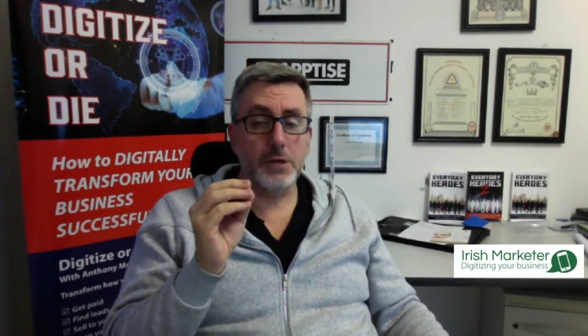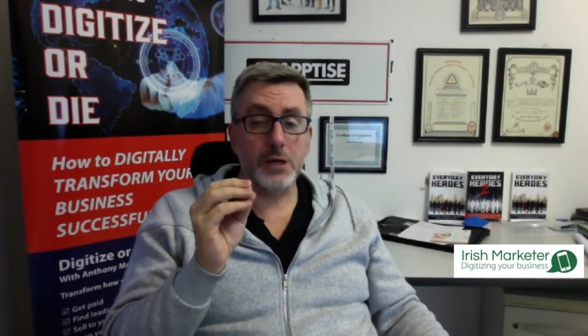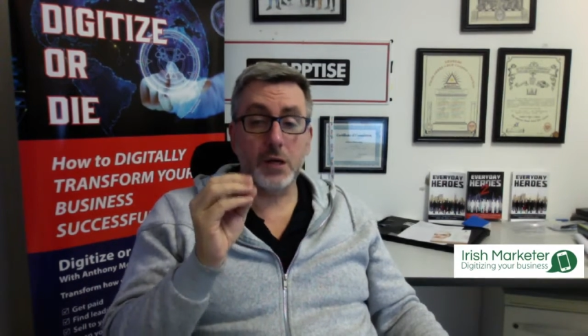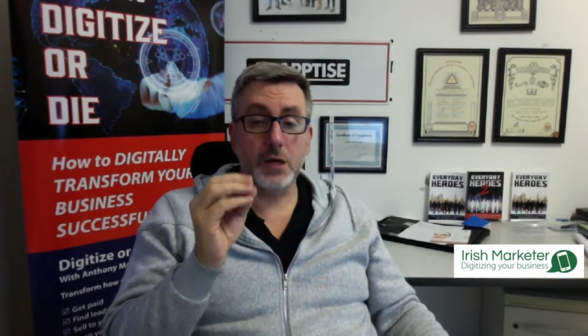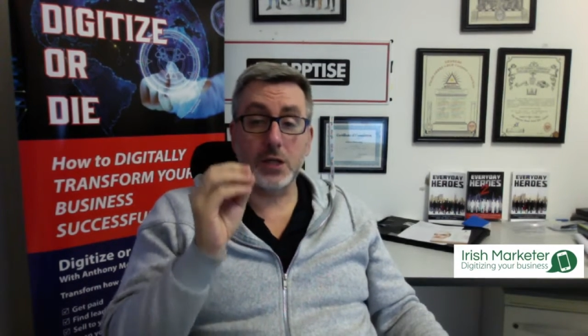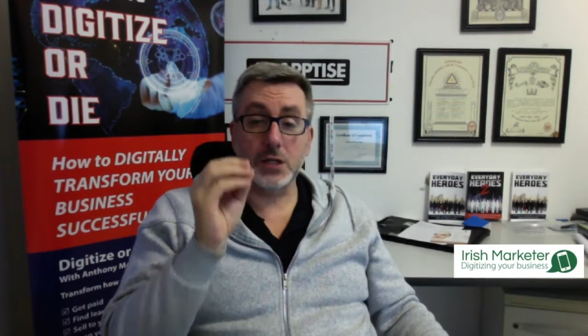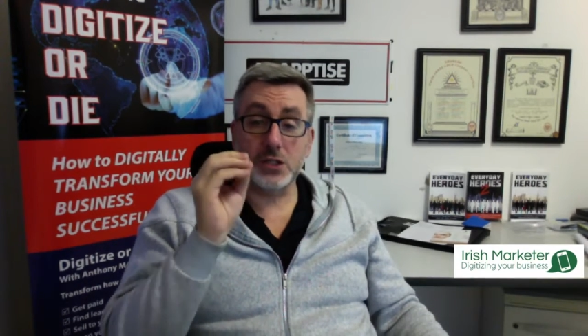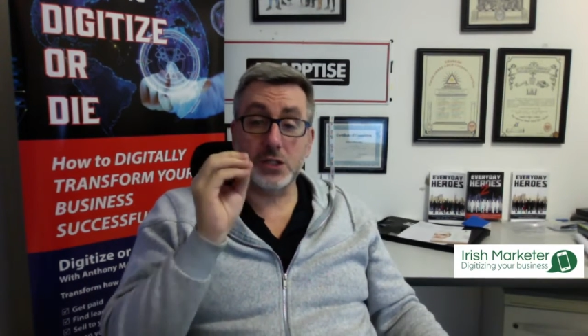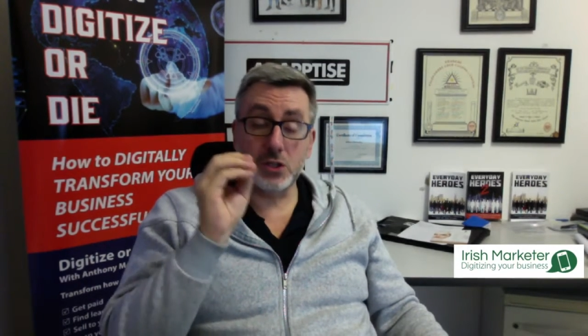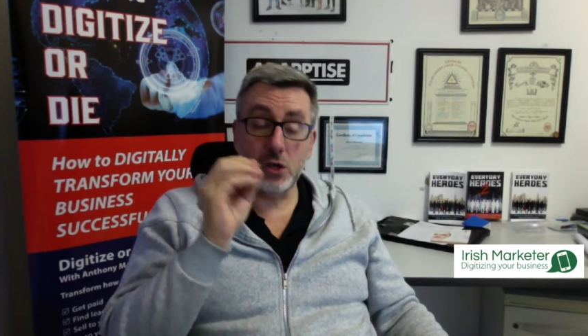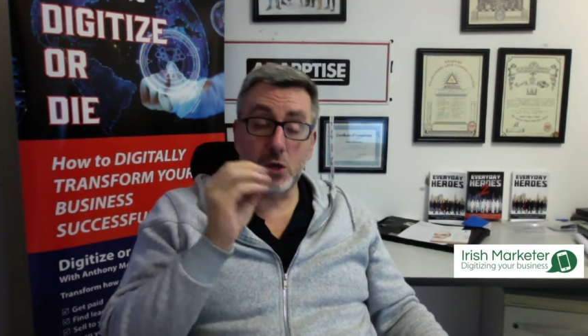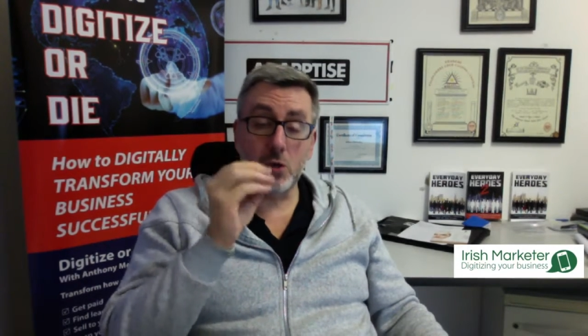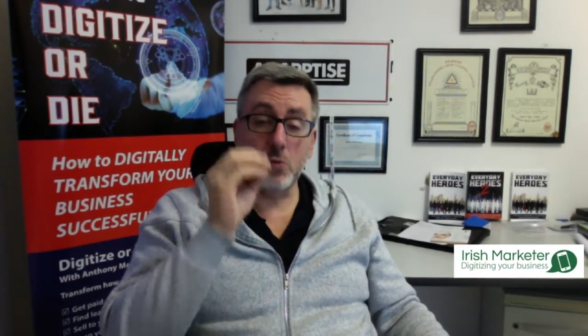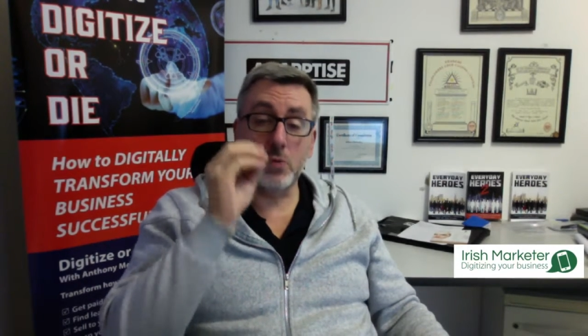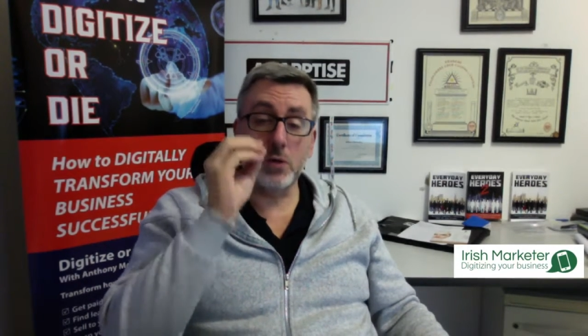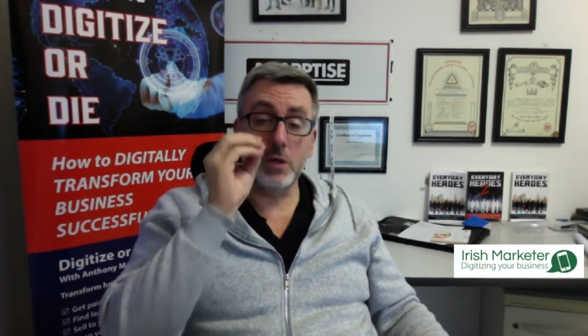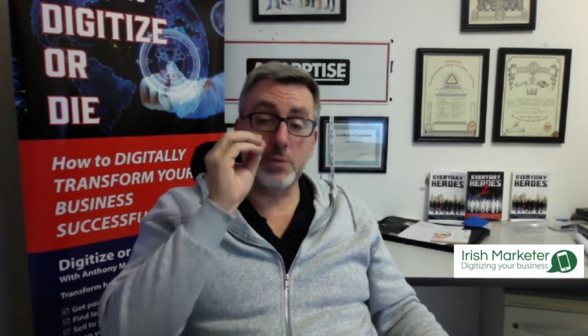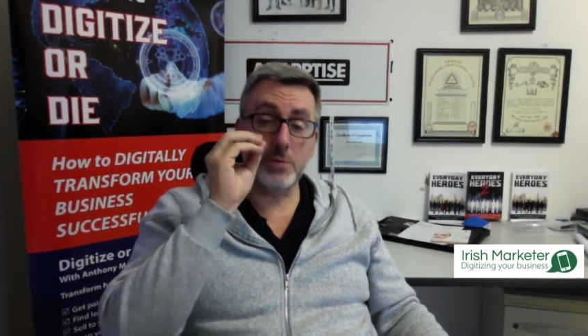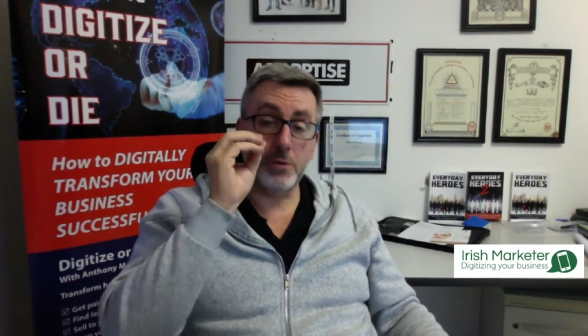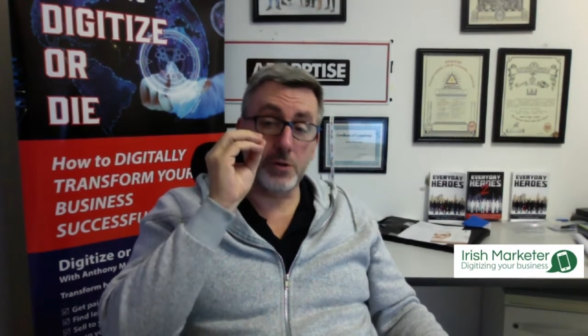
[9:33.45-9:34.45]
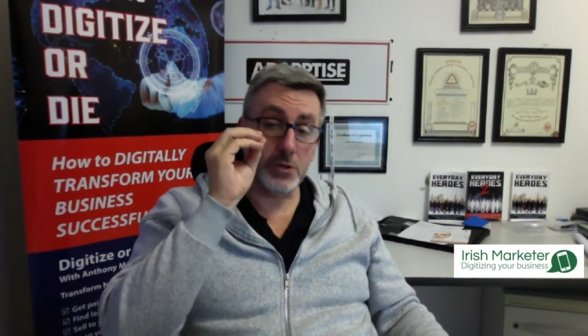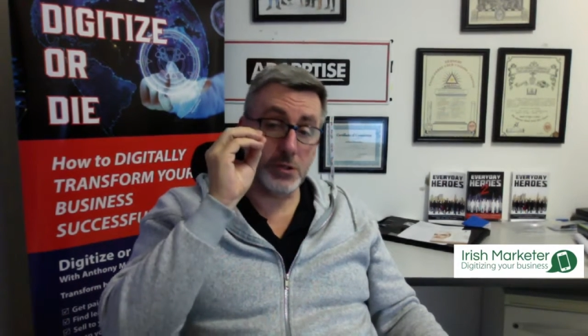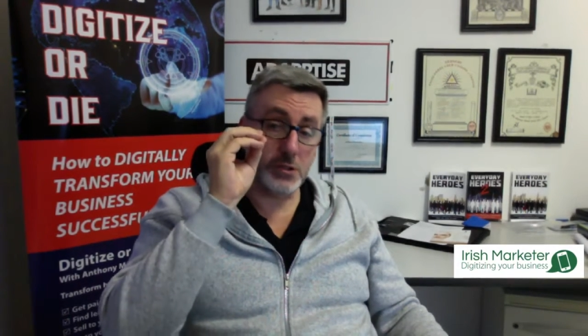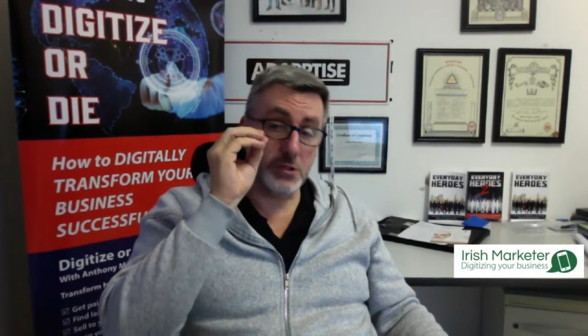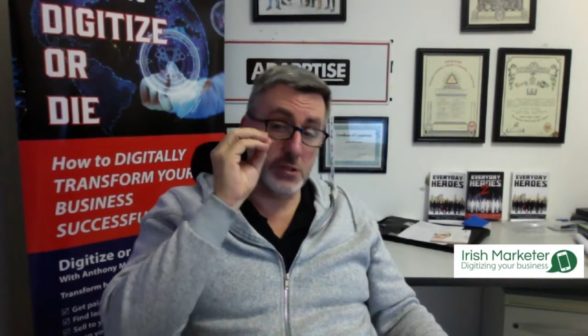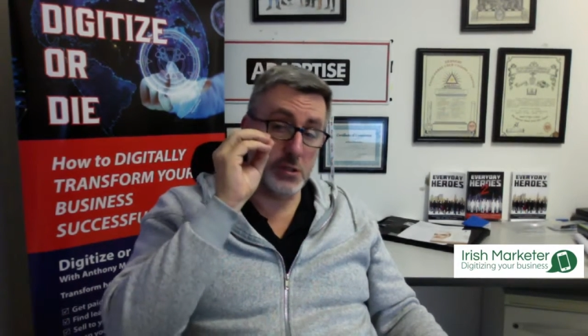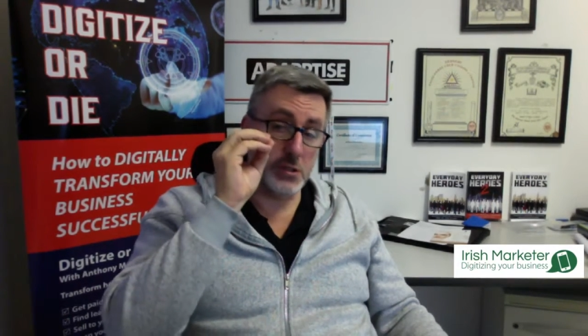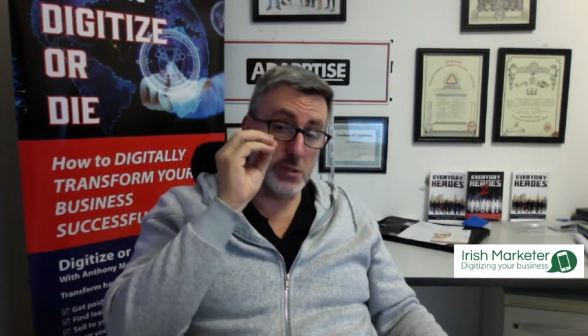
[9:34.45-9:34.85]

because now when the person